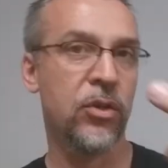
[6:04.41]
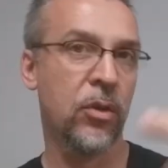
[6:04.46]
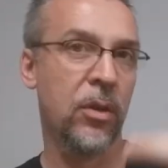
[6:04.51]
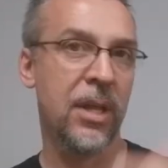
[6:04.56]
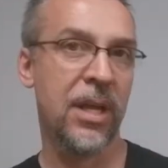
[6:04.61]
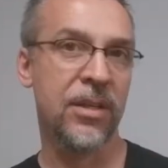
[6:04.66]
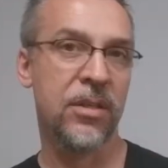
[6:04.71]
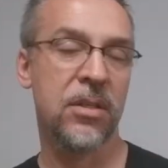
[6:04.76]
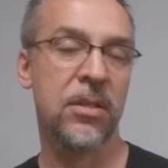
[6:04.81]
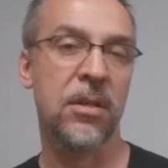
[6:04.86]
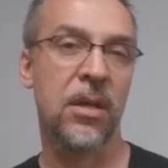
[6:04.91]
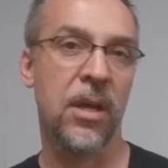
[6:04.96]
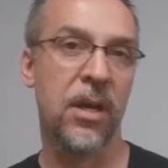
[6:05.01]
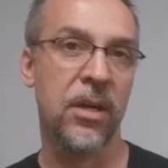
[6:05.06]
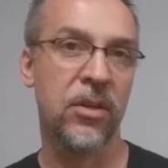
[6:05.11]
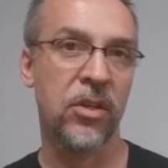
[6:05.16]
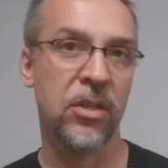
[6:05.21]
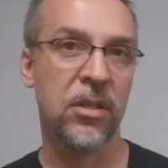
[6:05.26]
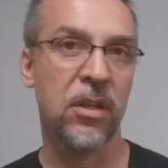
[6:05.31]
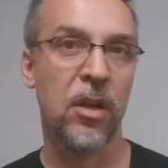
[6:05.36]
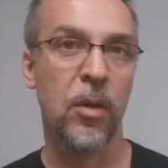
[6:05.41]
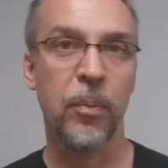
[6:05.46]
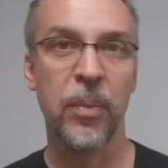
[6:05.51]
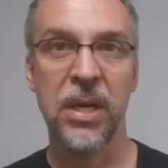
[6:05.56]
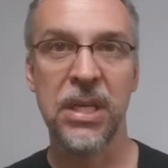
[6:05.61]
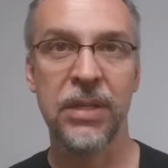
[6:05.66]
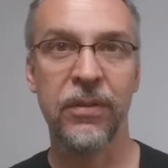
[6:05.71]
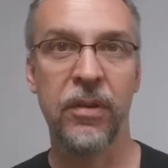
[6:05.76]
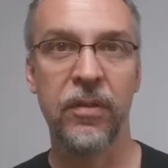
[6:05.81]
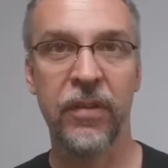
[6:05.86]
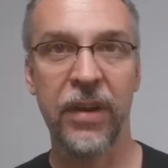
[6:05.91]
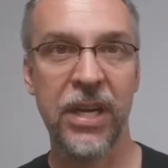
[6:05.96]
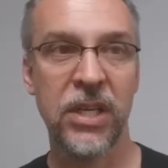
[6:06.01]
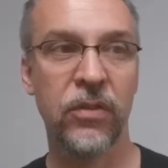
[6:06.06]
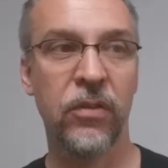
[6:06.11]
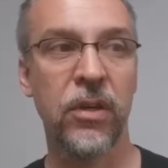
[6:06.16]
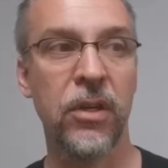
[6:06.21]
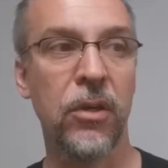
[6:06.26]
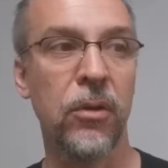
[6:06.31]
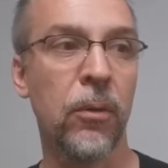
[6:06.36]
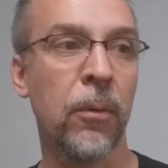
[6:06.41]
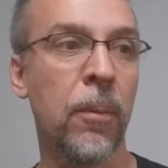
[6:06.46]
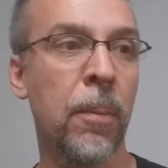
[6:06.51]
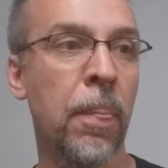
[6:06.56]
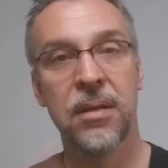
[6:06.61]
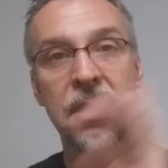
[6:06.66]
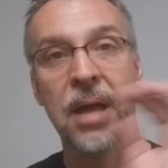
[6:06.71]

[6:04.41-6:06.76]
So that's uh, just a little piece of advice for you.